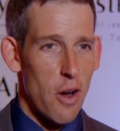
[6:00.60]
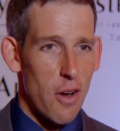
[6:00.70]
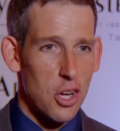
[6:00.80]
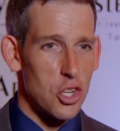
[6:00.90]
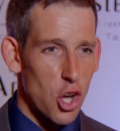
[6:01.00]

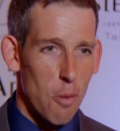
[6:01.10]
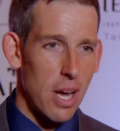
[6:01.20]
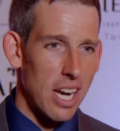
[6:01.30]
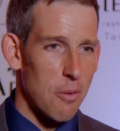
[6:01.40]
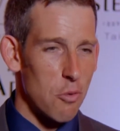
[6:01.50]
very good
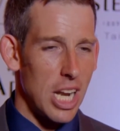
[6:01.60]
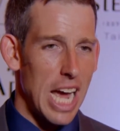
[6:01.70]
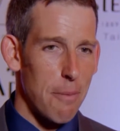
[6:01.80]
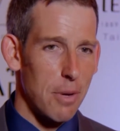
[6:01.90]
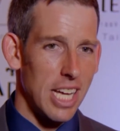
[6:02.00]
job, and I'm
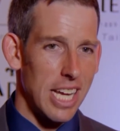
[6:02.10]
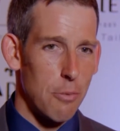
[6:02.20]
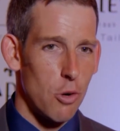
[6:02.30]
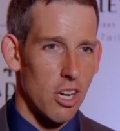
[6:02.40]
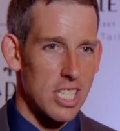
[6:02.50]
really happy
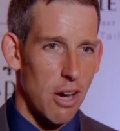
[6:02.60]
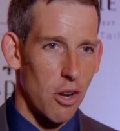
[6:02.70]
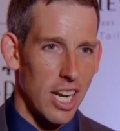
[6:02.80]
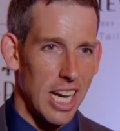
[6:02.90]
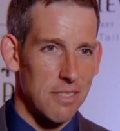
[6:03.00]
that it worked
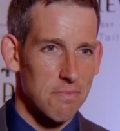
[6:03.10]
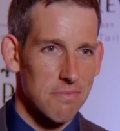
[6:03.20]
out like that.